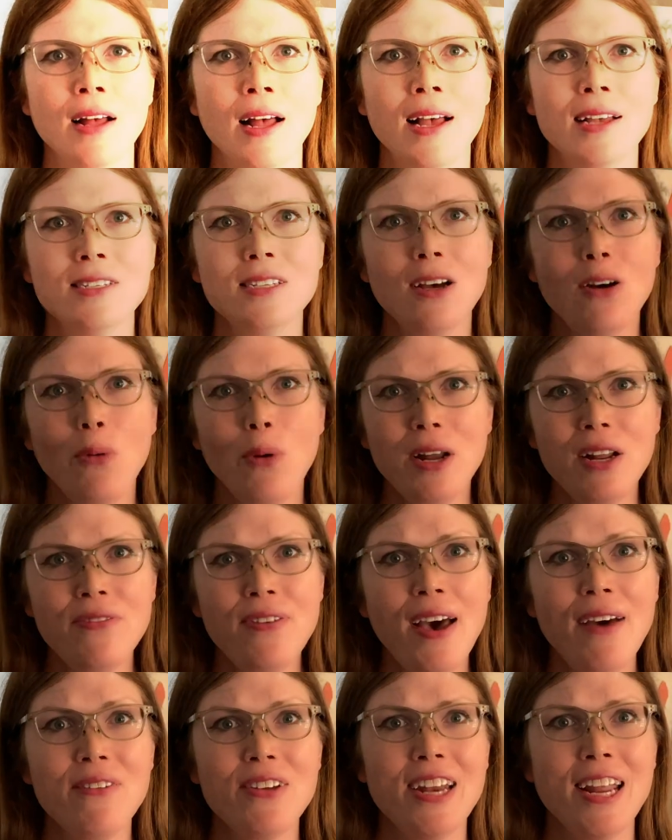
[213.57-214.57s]
So what if
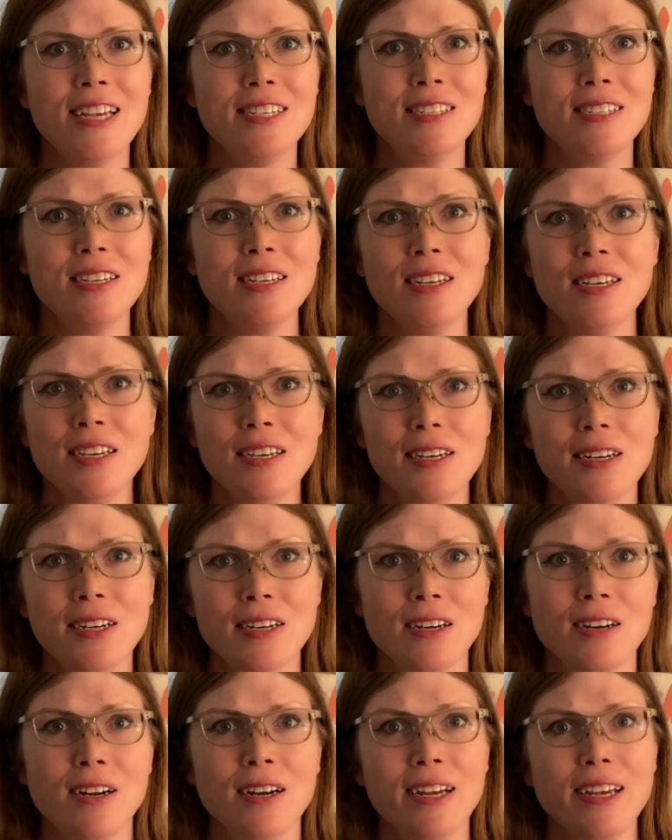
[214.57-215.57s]
having a
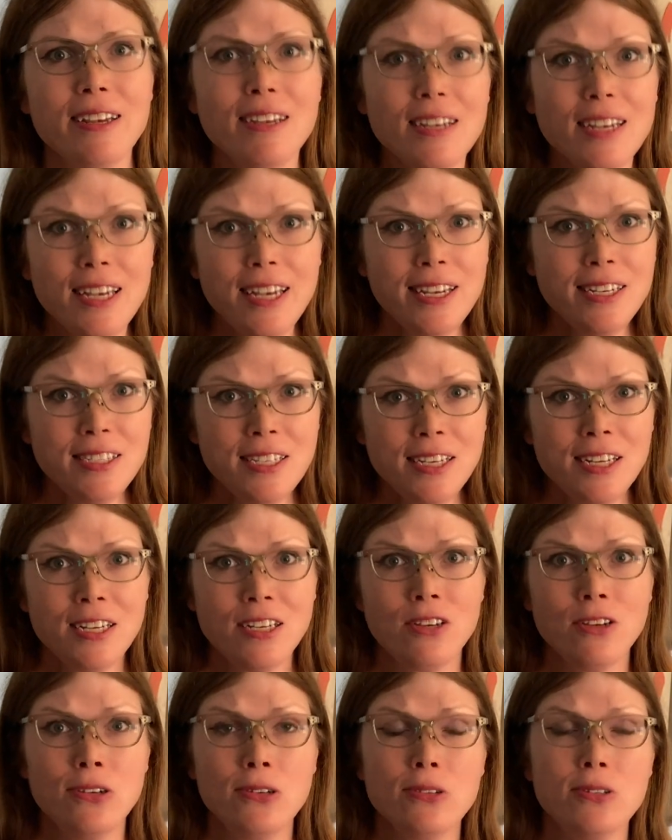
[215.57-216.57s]
secure, easy to
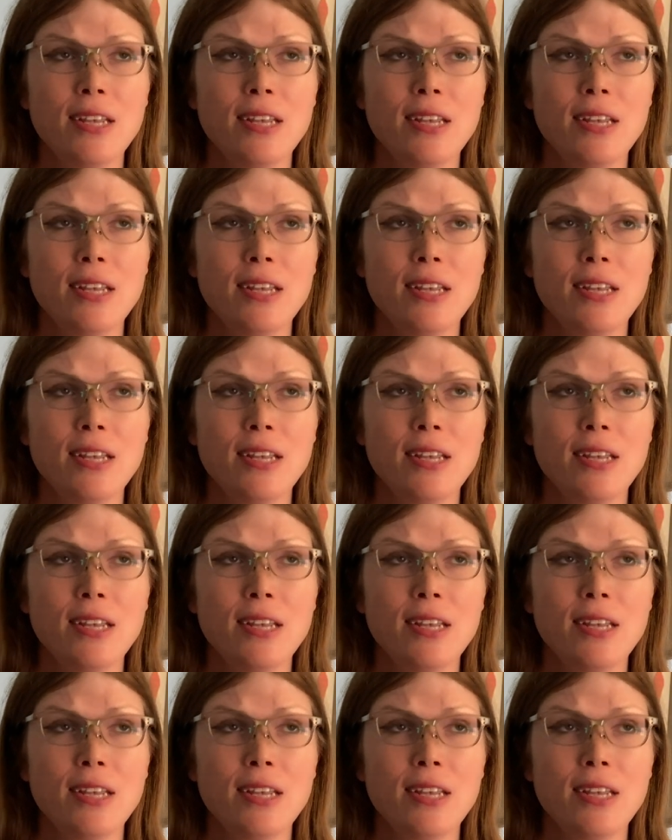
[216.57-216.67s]
use,